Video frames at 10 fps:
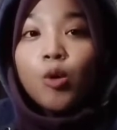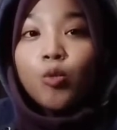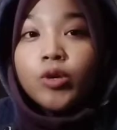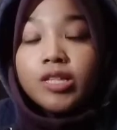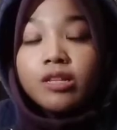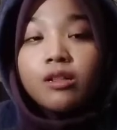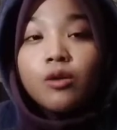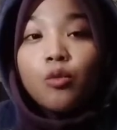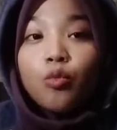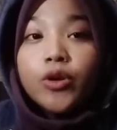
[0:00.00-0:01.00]
while
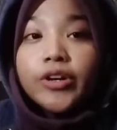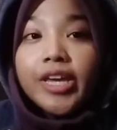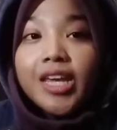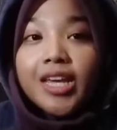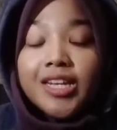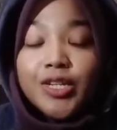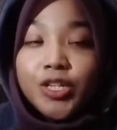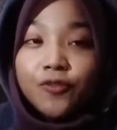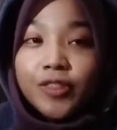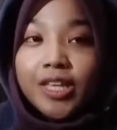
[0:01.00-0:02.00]
working in the
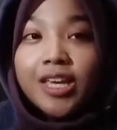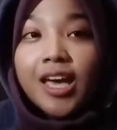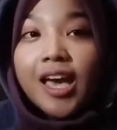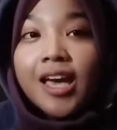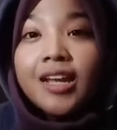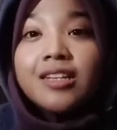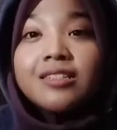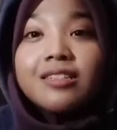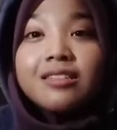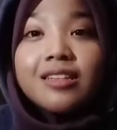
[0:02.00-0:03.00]
shifting and
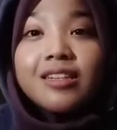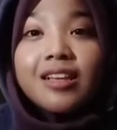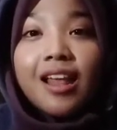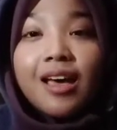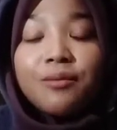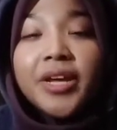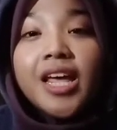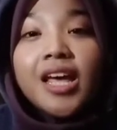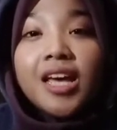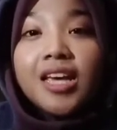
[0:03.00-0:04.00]
uncertain climate,
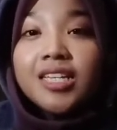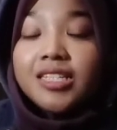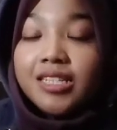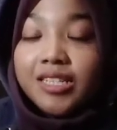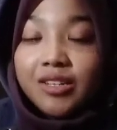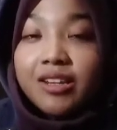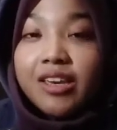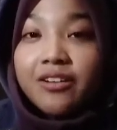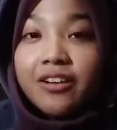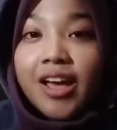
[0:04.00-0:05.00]
it is
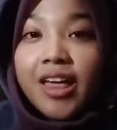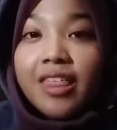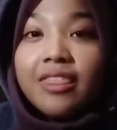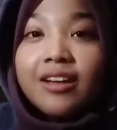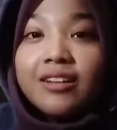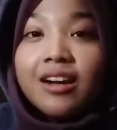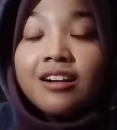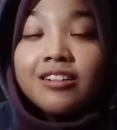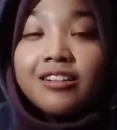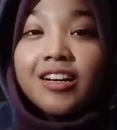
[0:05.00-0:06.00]
clear that the
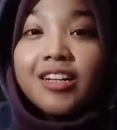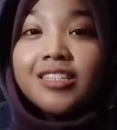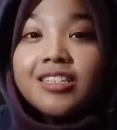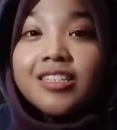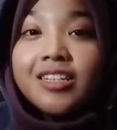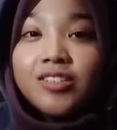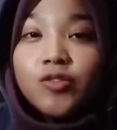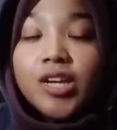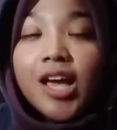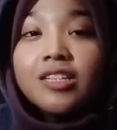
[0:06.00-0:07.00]
agriculture
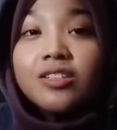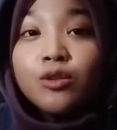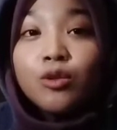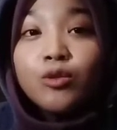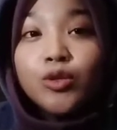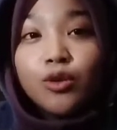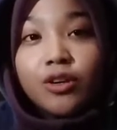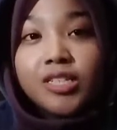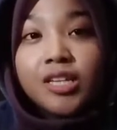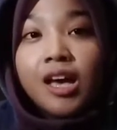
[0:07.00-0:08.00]
industry has no
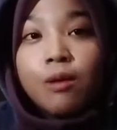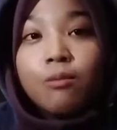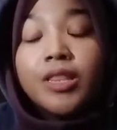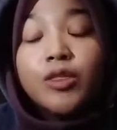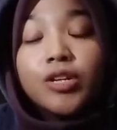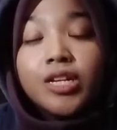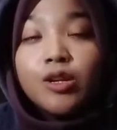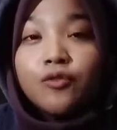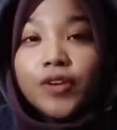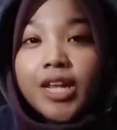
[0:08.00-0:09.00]
choice but to
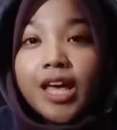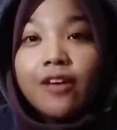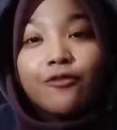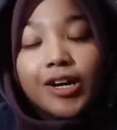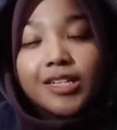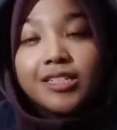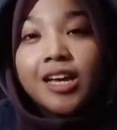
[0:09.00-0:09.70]
innovate and fast.